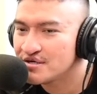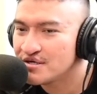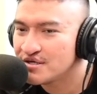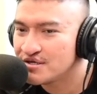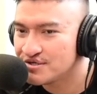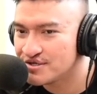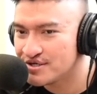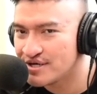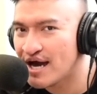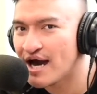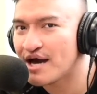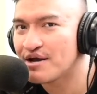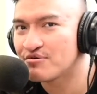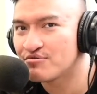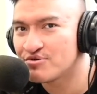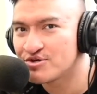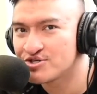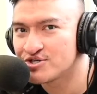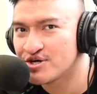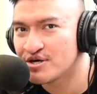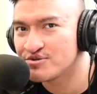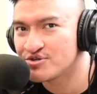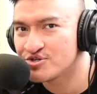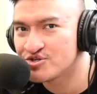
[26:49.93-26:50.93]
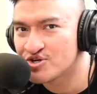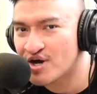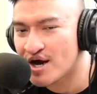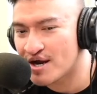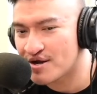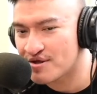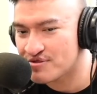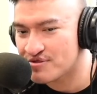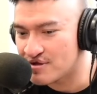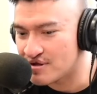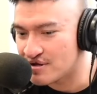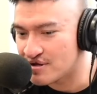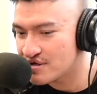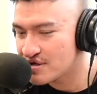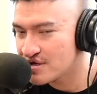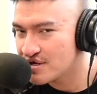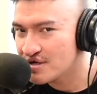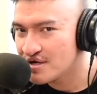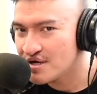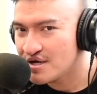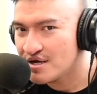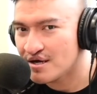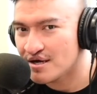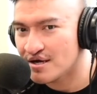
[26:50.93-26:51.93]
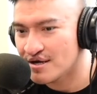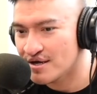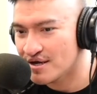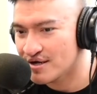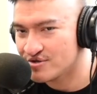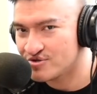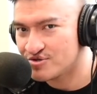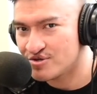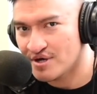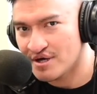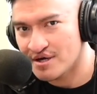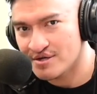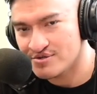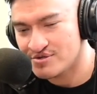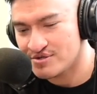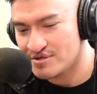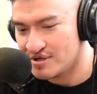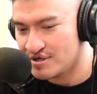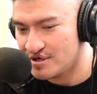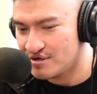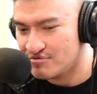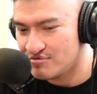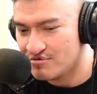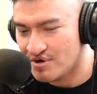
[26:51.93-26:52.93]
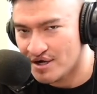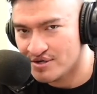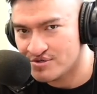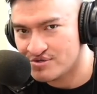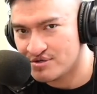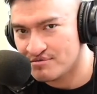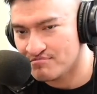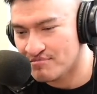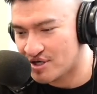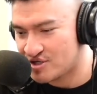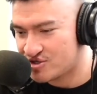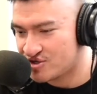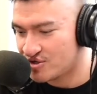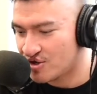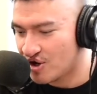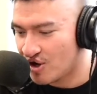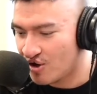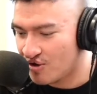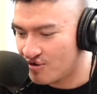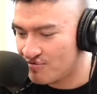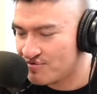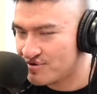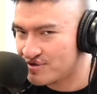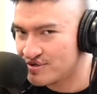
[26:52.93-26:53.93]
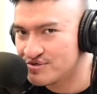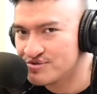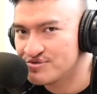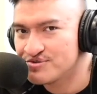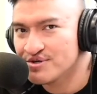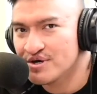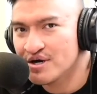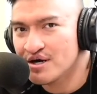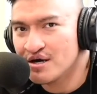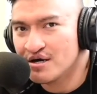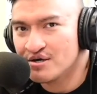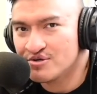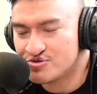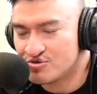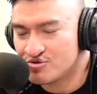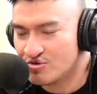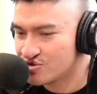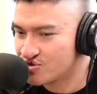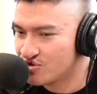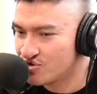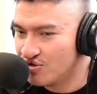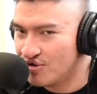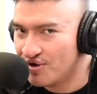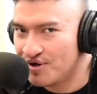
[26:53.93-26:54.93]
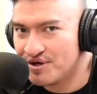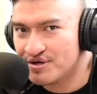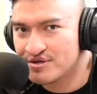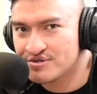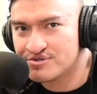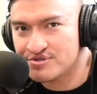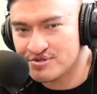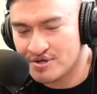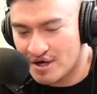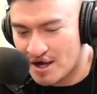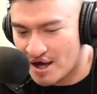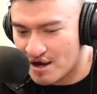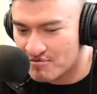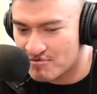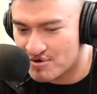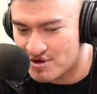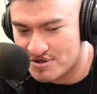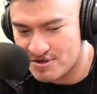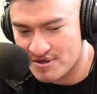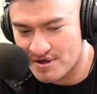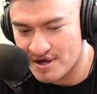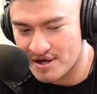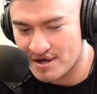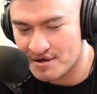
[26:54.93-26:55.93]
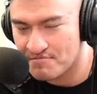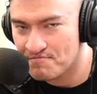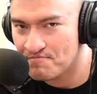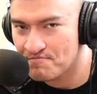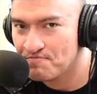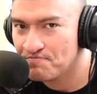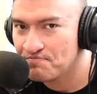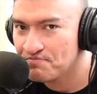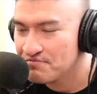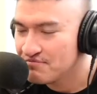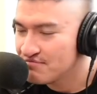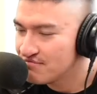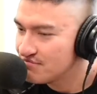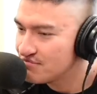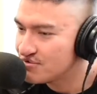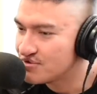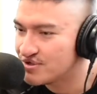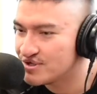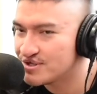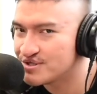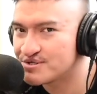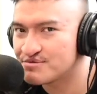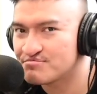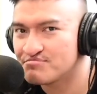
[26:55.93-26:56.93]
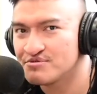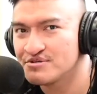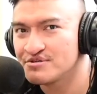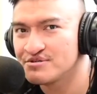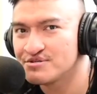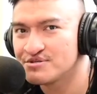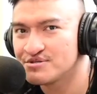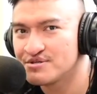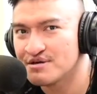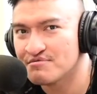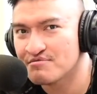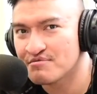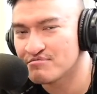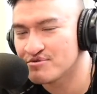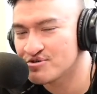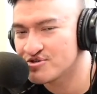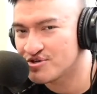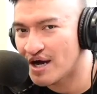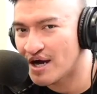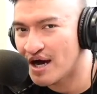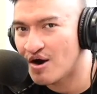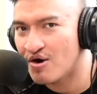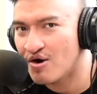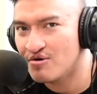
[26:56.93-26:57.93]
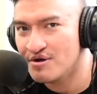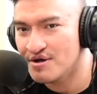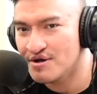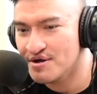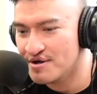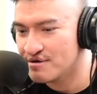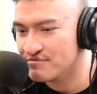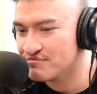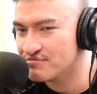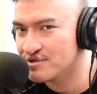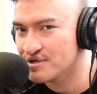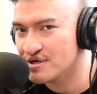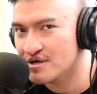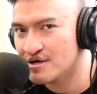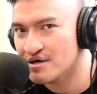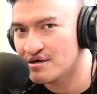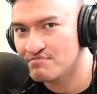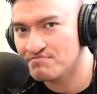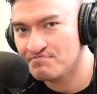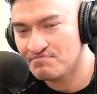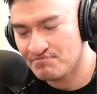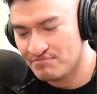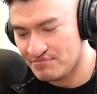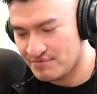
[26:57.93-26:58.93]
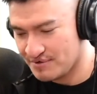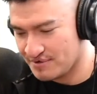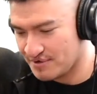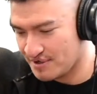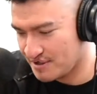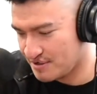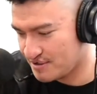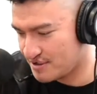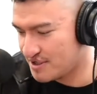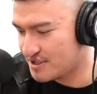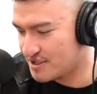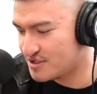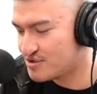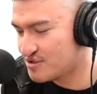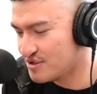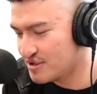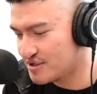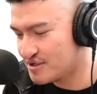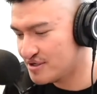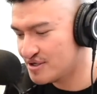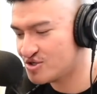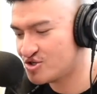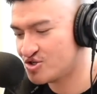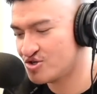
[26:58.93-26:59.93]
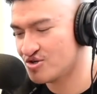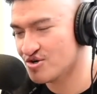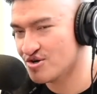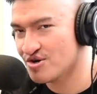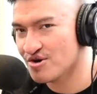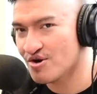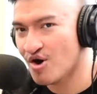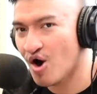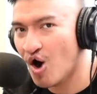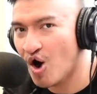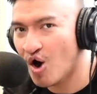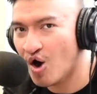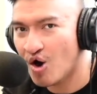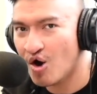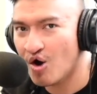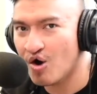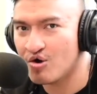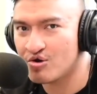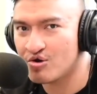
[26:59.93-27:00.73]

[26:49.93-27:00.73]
you got to reach out to Jonathan. And as he mentioned, all of his social links, everything, please give him a shout and get your all